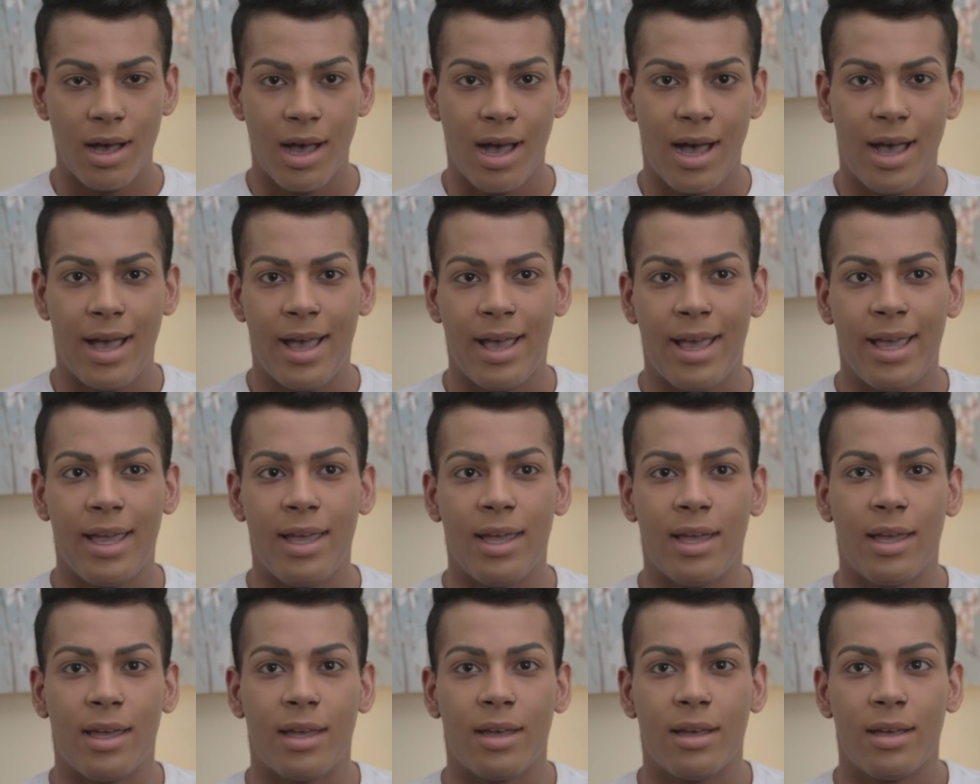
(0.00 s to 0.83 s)

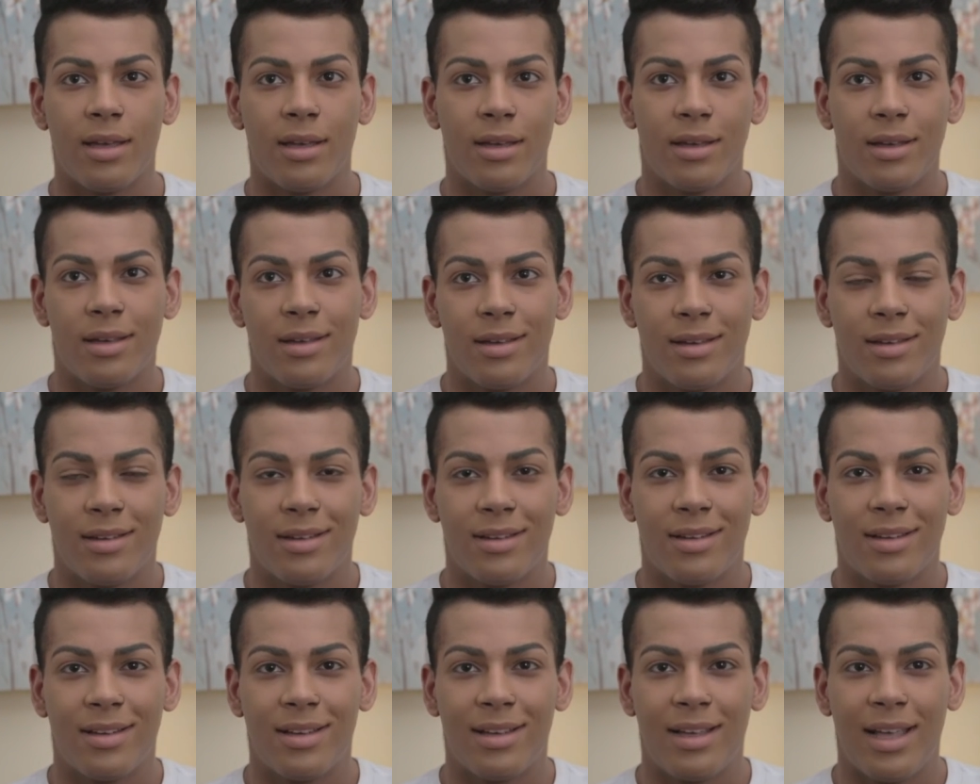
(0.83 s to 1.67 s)
I
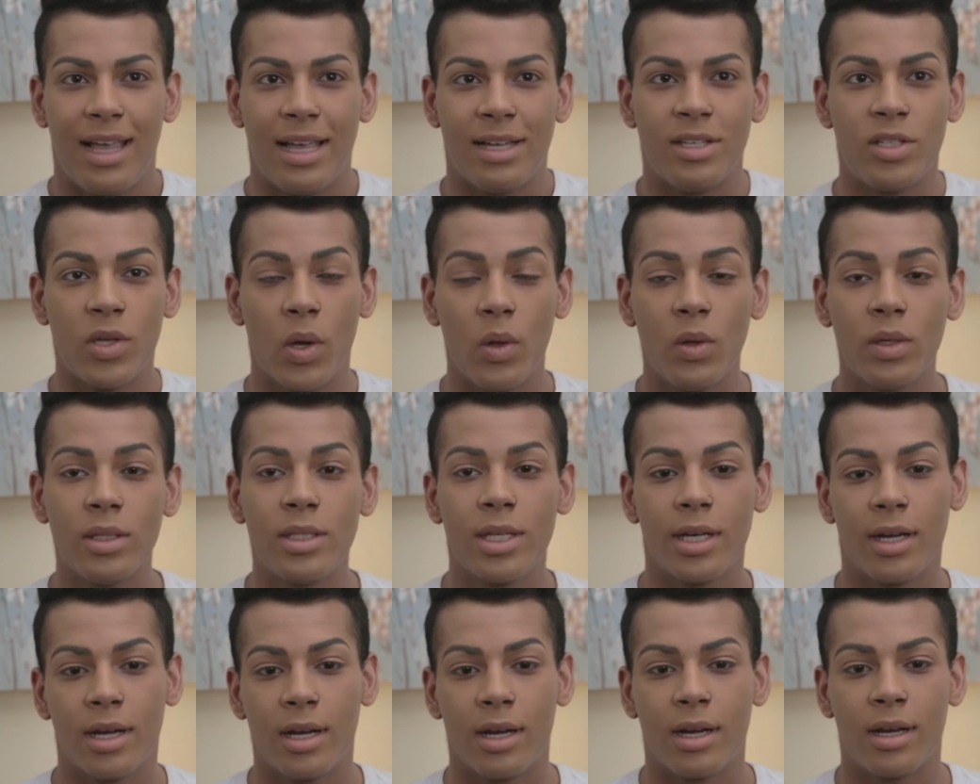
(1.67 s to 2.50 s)
had told
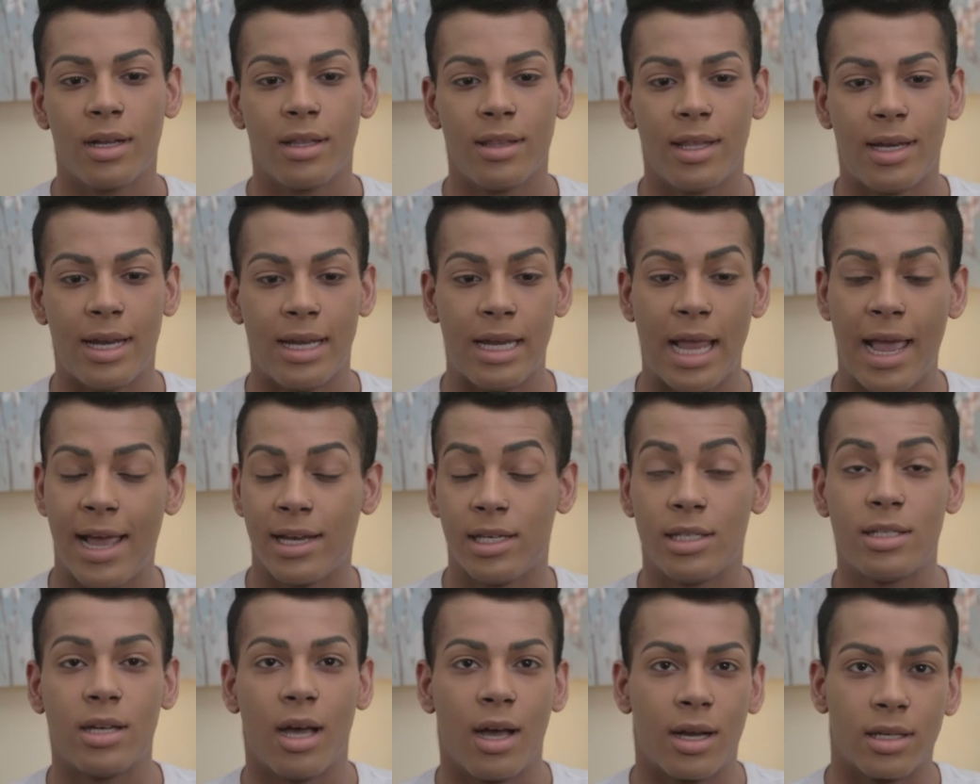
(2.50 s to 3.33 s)
her that I
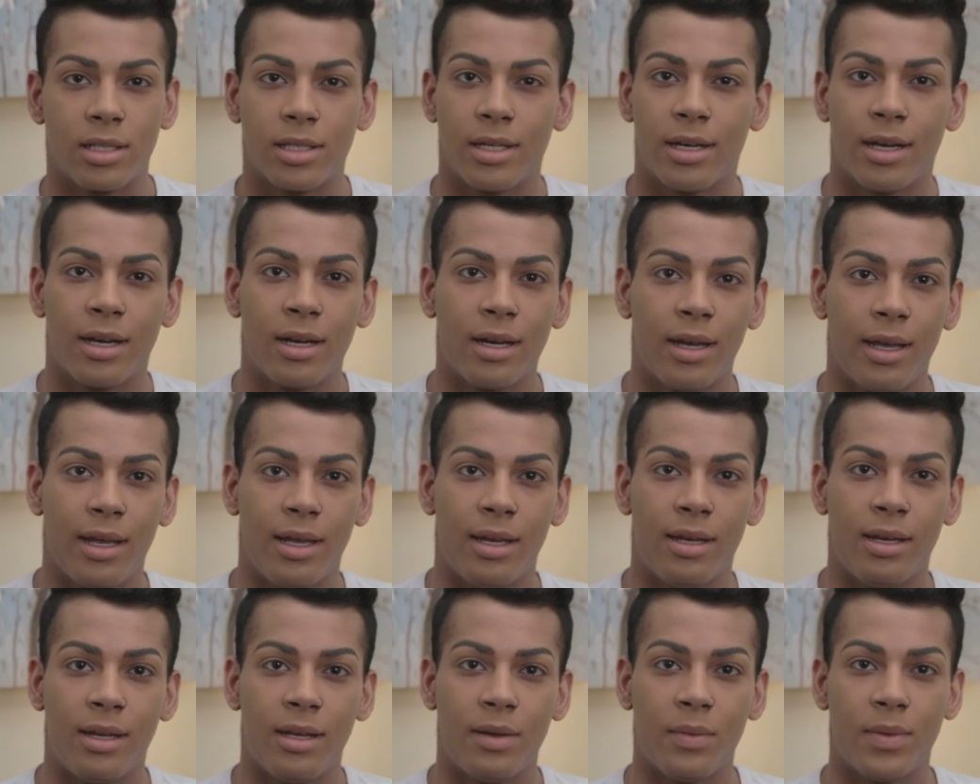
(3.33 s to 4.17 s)
had to talk to her,
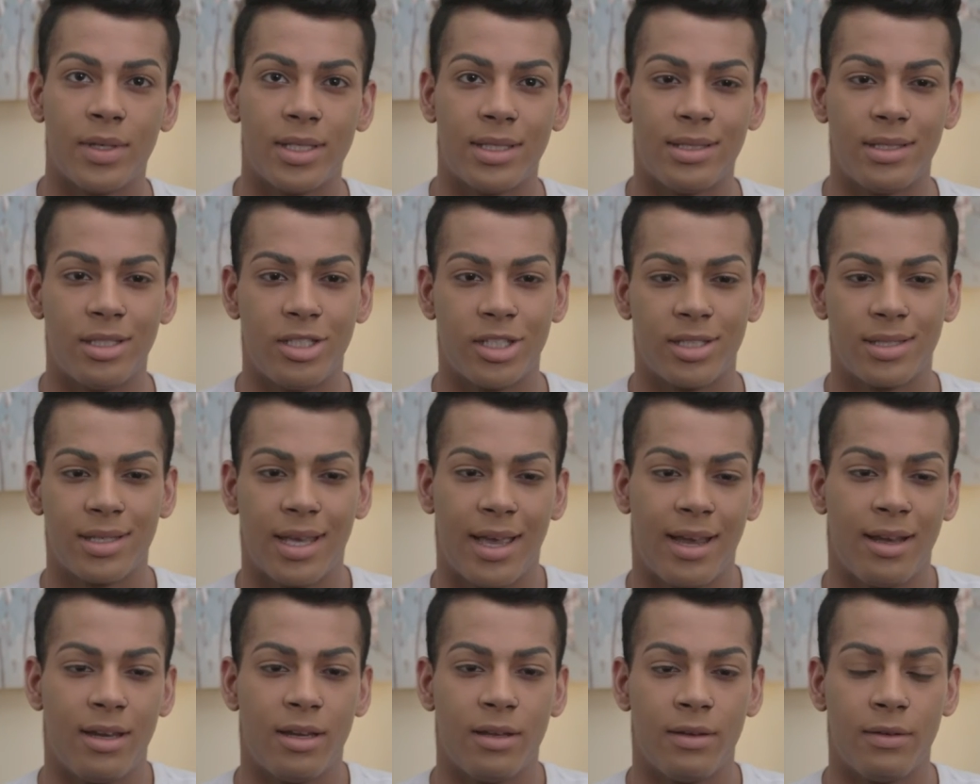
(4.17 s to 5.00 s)
and it was just
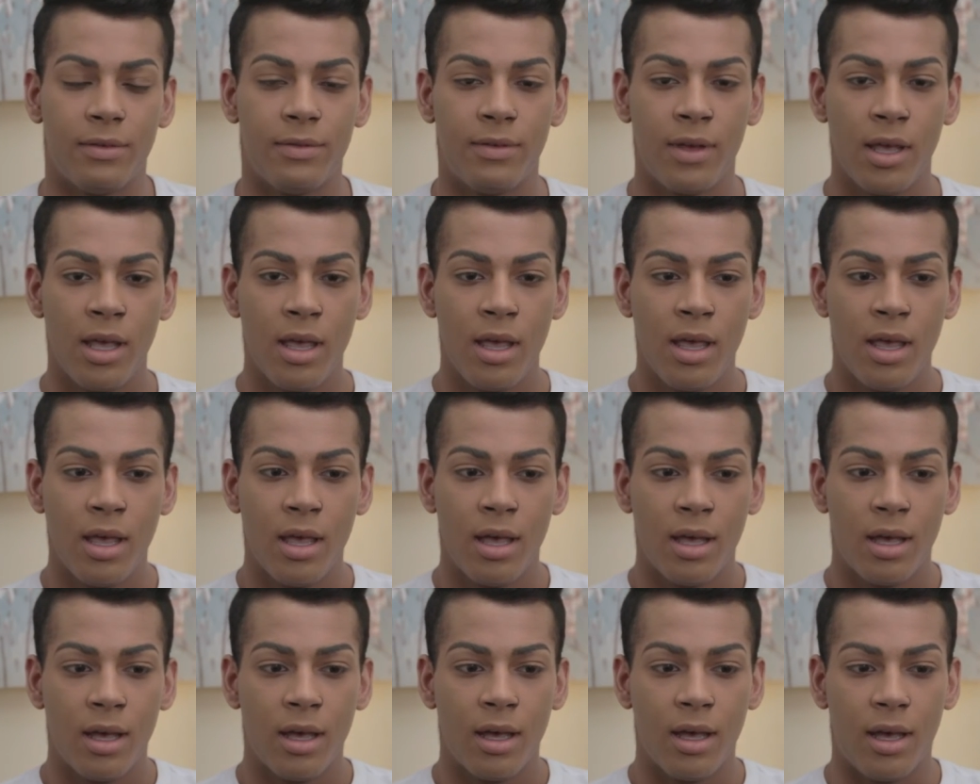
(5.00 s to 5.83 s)
kind of
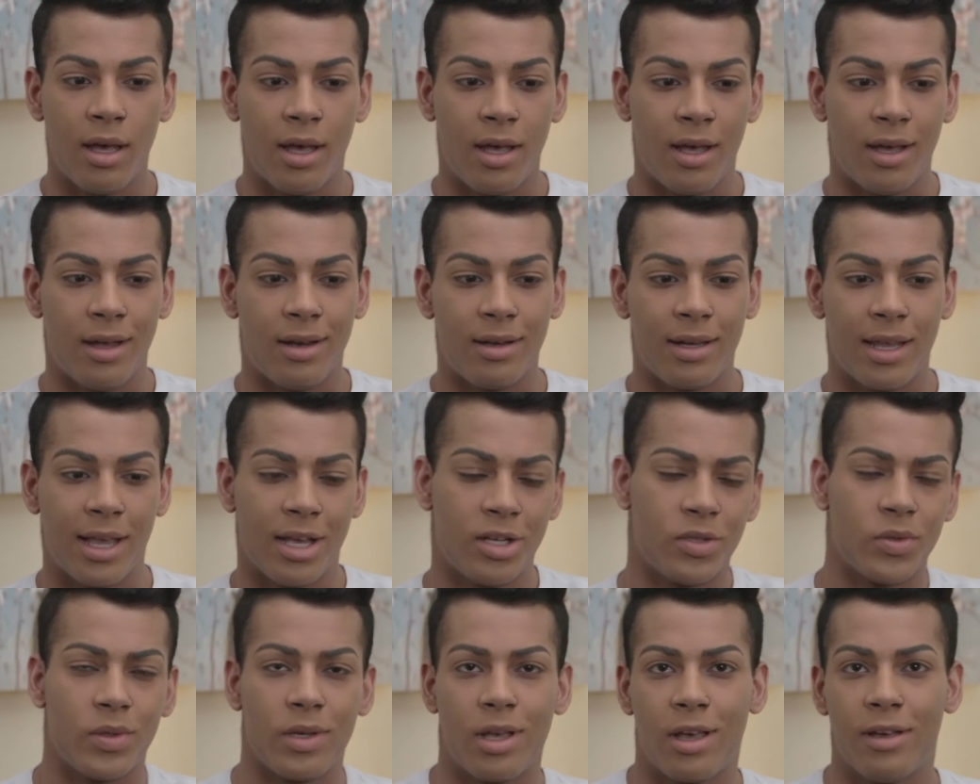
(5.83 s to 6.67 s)
a
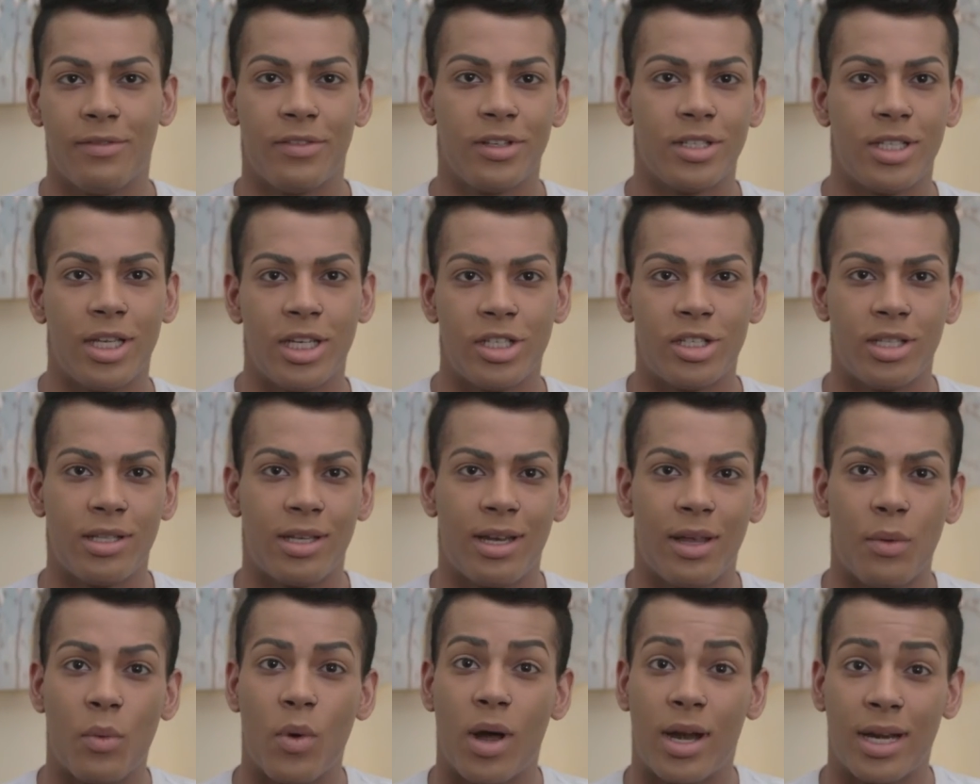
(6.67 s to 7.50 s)
casual conversation
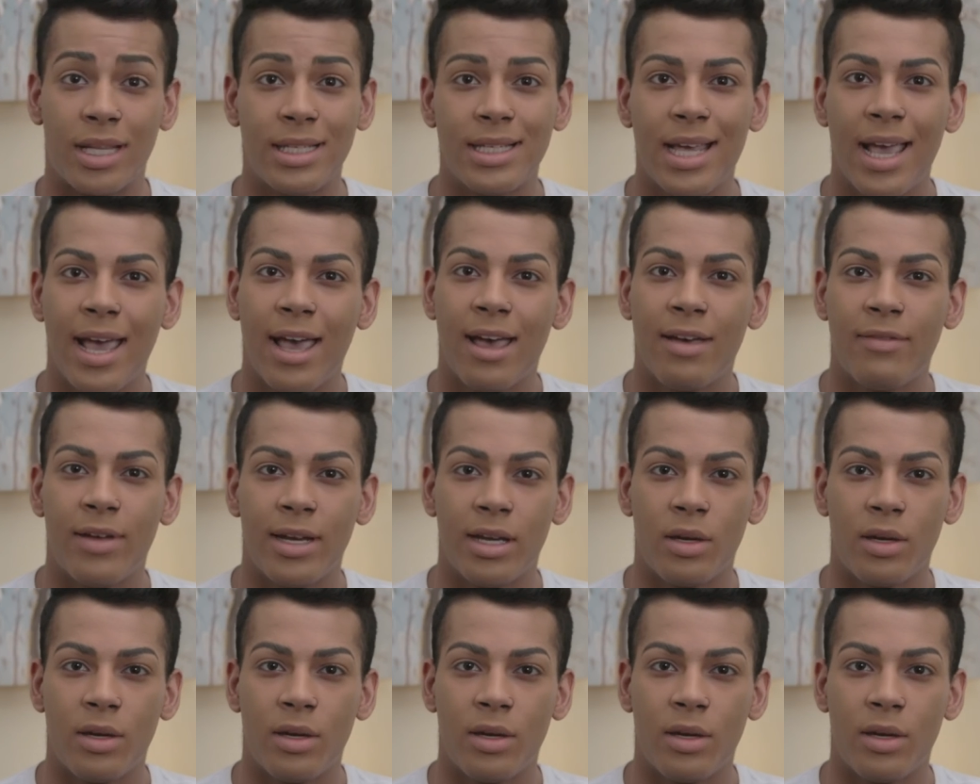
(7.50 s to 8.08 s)
that I wanted to have.